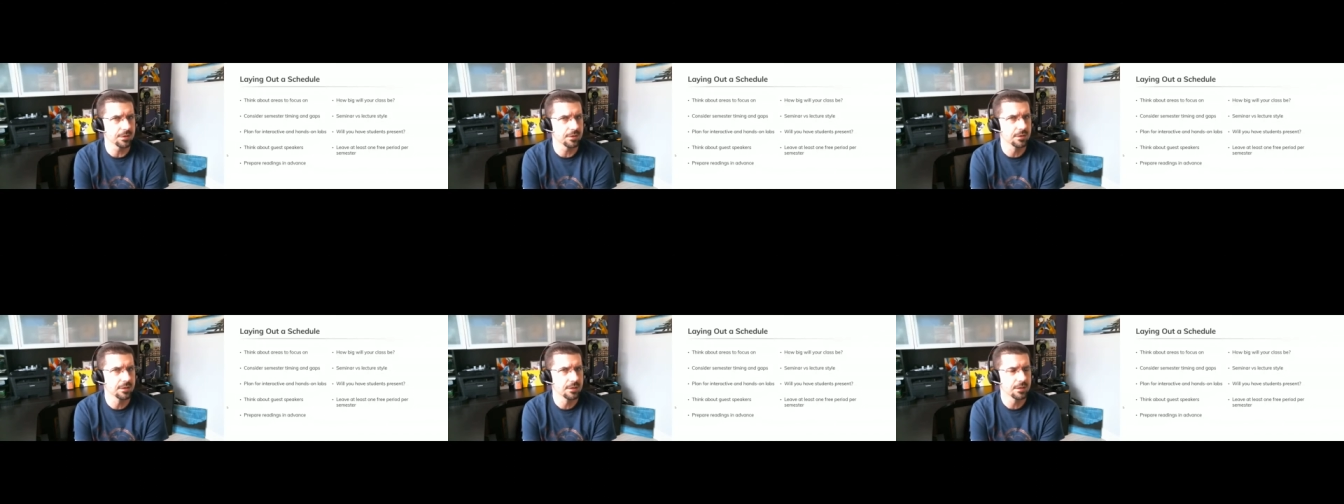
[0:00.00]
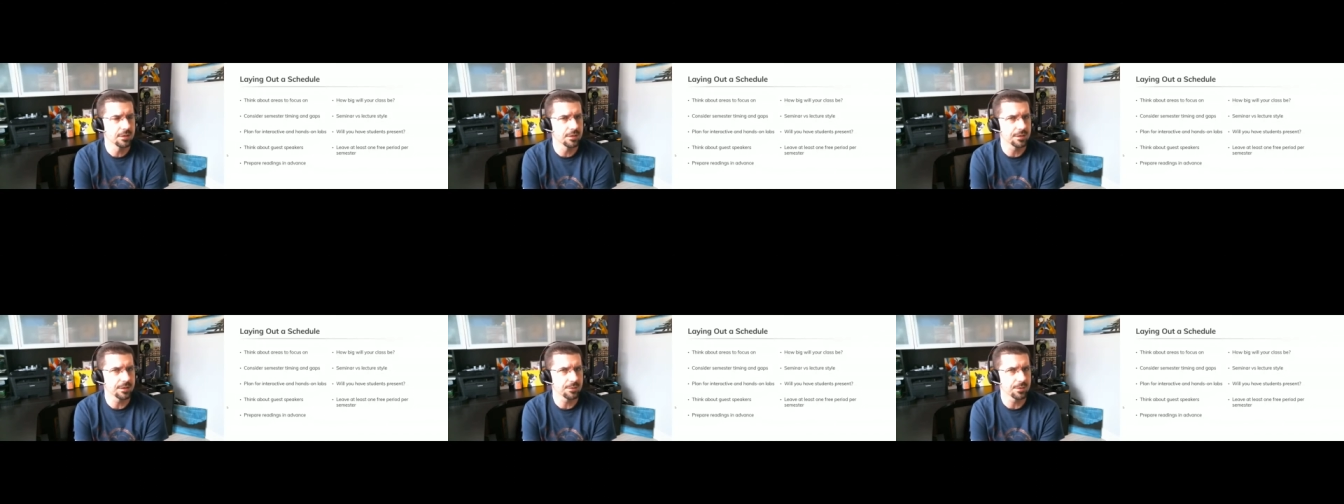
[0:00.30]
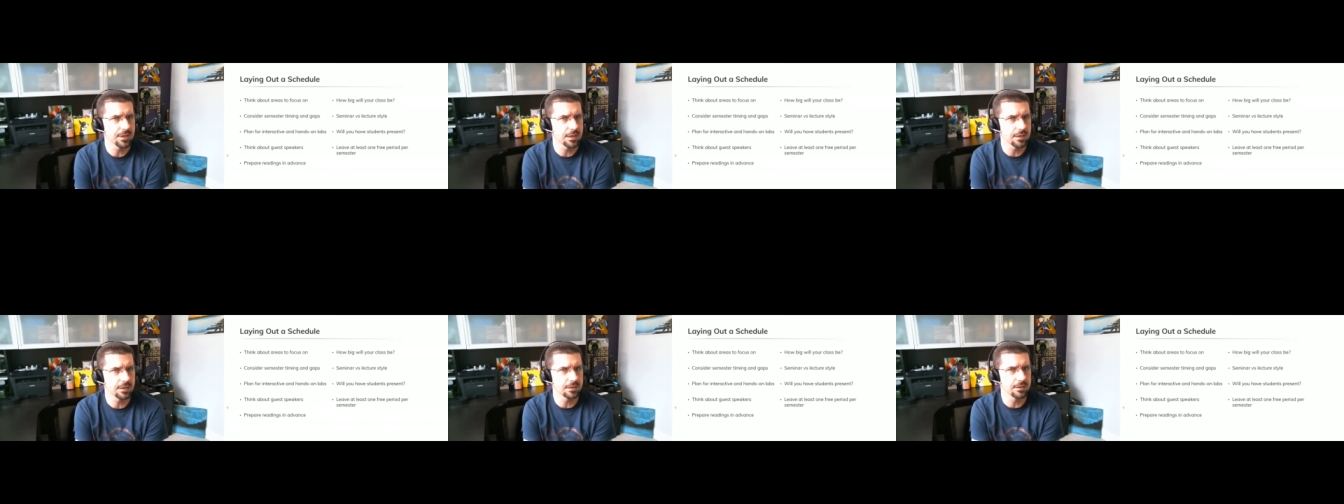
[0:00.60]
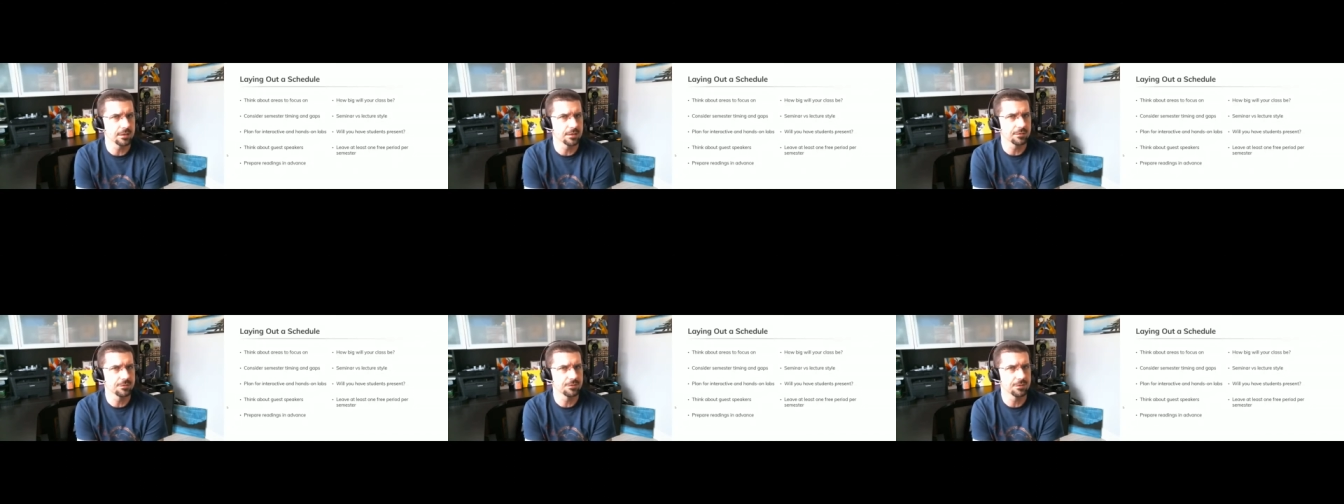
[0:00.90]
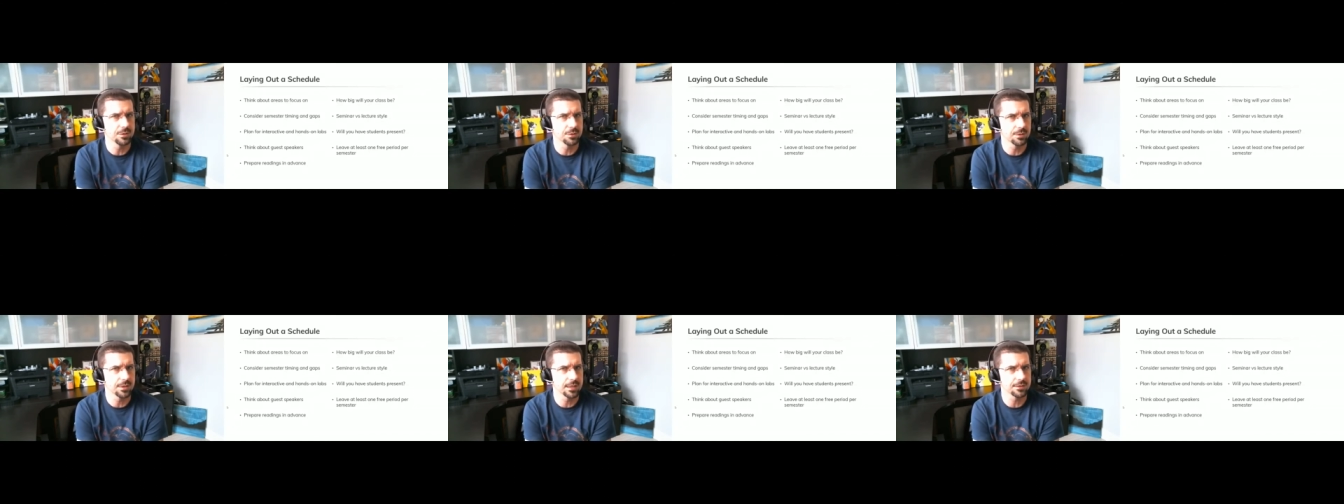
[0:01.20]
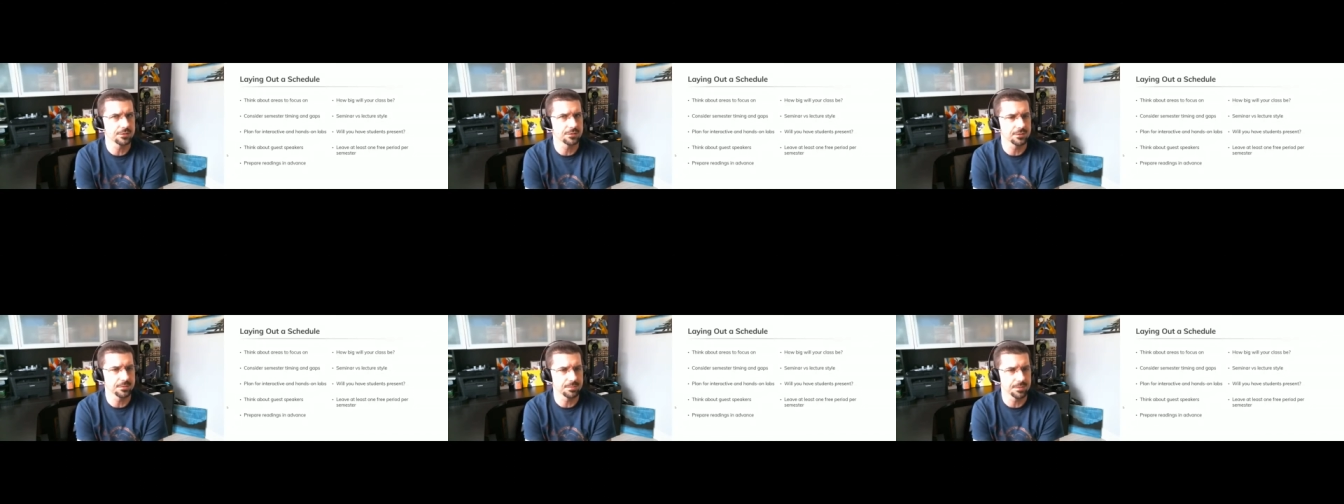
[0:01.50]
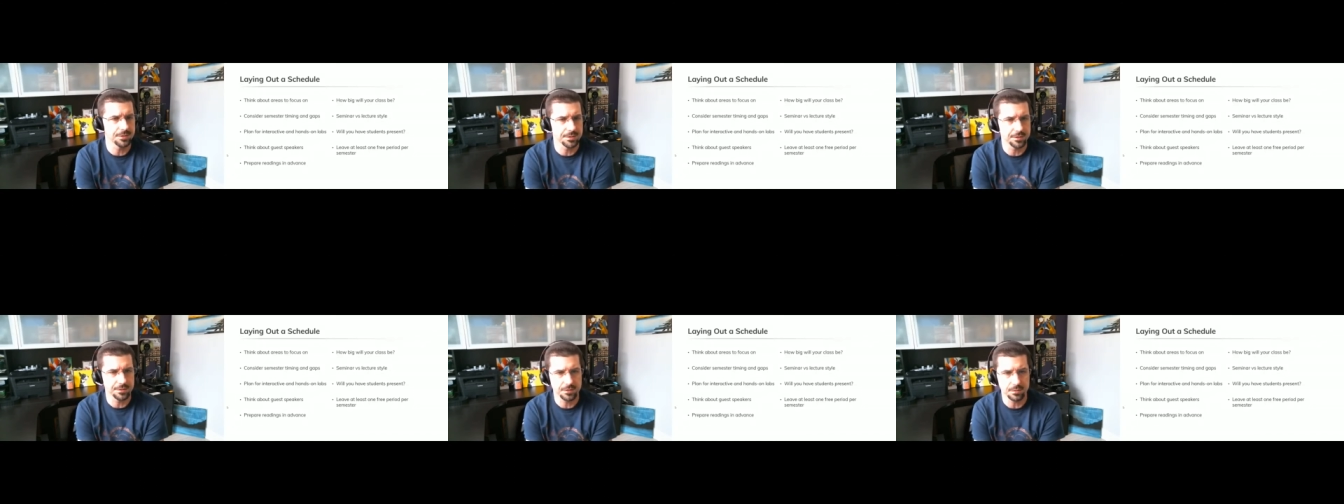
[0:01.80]
I think we had a, a few extra
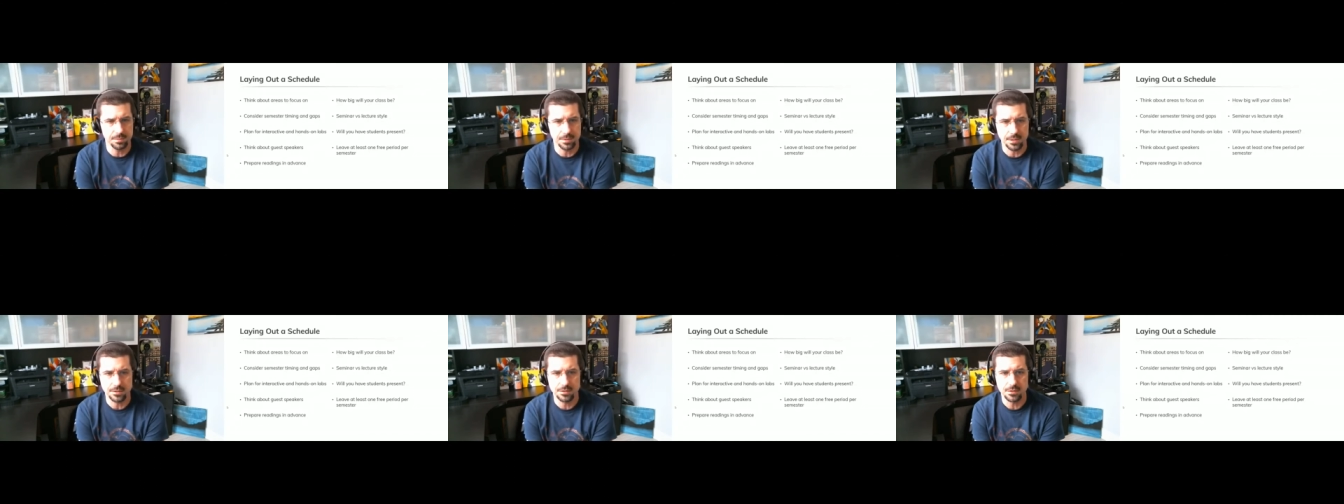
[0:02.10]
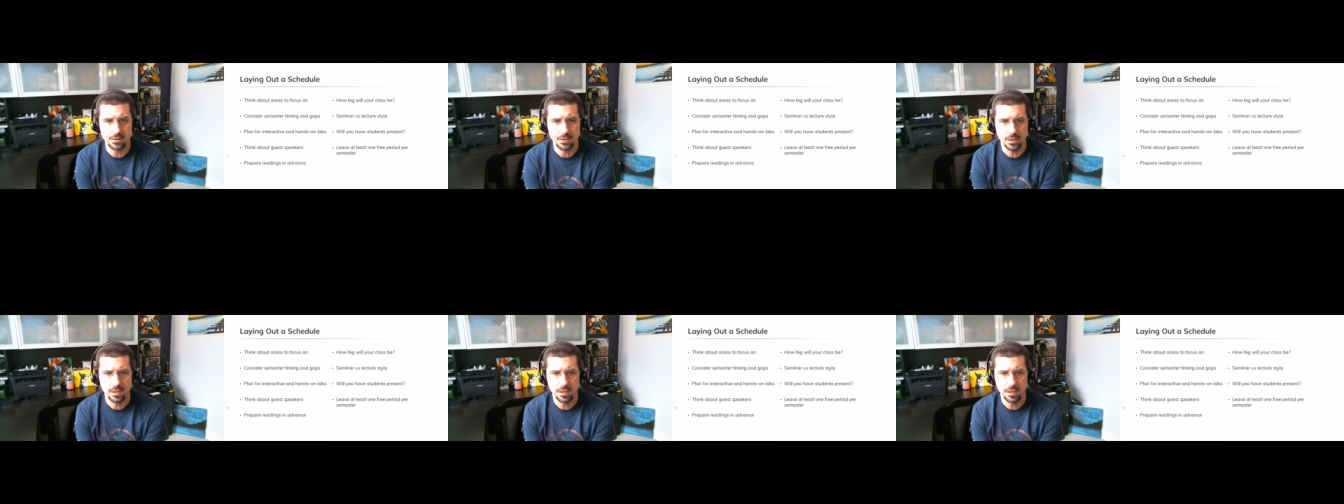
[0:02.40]
participants.